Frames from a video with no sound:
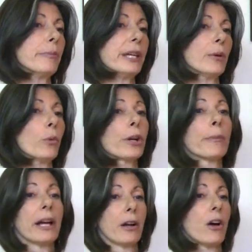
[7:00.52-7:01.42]
B? What are
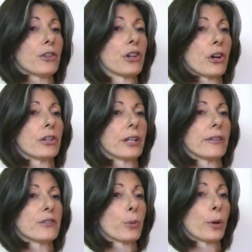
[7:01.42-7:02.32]
my
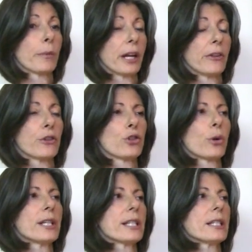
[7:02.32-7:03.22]
alternatives? What are my other
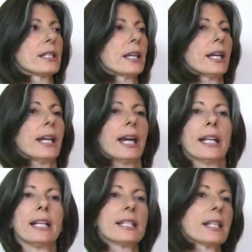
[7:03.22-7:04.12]
choices?
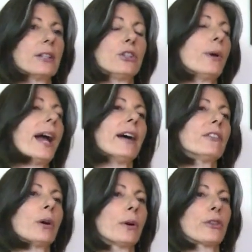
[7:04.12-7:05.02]
And he said, you
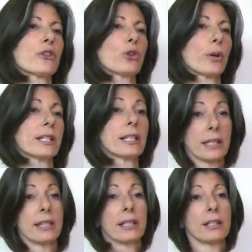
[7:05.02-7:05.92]
have no other
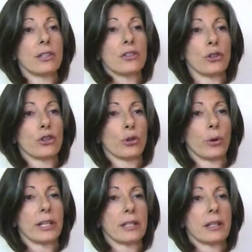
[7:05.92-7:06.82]
choices. This is your
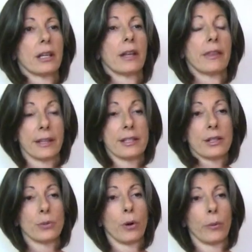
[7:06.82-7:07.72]
choice. This
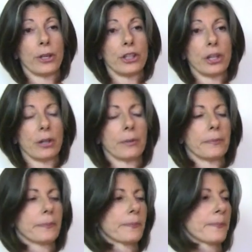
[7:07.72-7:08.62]
is what we do.
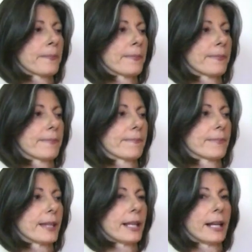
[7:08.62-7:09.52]

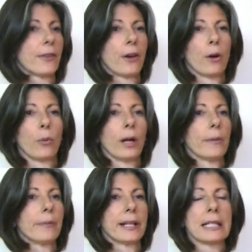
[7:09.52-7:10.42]
And I thought,
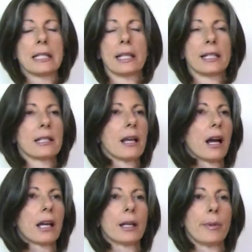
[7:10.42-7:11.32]
well, that's
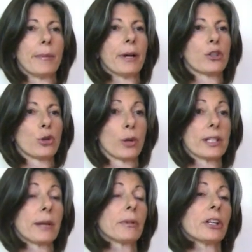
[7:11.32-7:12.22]
not going to be my
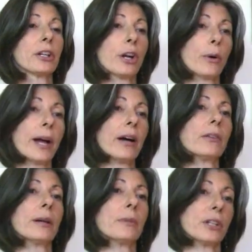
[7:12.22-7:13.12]
choice. I'm going to go out
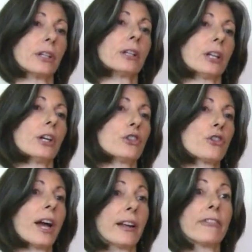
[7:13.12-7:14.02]
and I'm going to
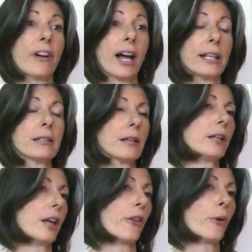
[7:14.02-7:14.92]
try to find
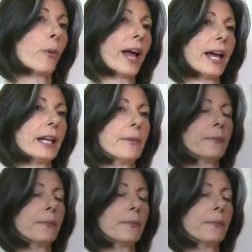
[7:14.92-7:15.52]
another way.